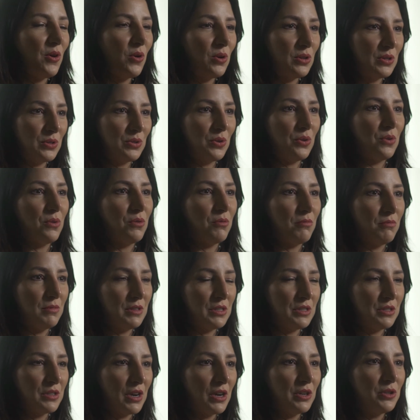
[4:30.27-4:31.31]
also
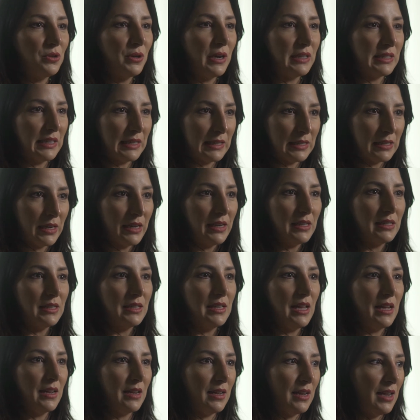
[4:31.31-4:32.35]
start to get
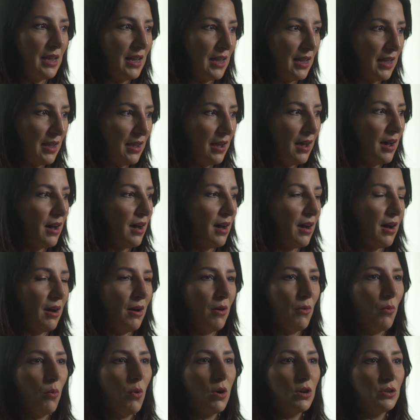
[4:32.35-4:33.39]
excited and
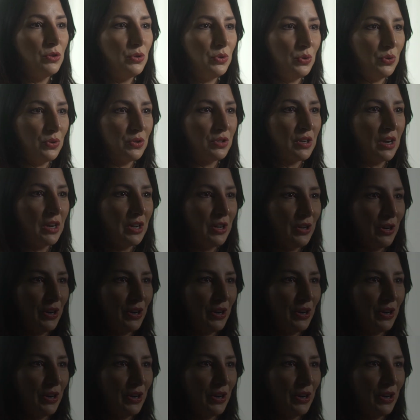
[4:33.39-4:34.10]
want to start